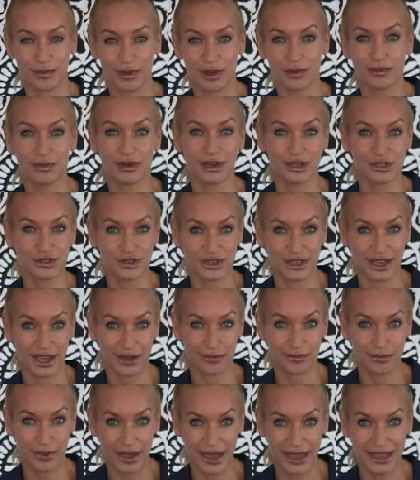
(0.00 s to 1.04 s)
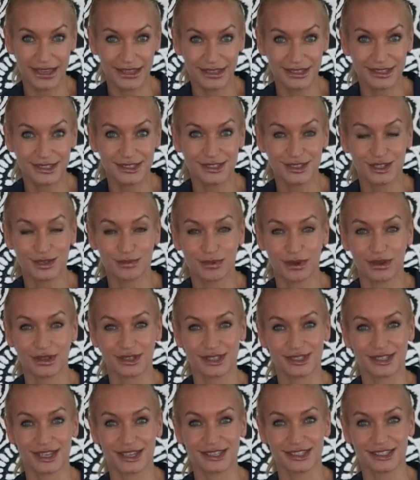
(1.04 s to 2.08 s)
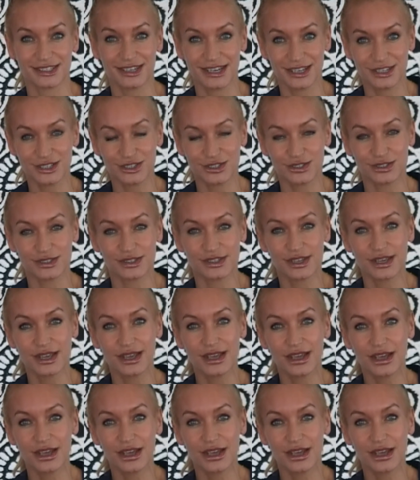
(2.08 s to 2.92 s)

about military campaigns and about assassinations,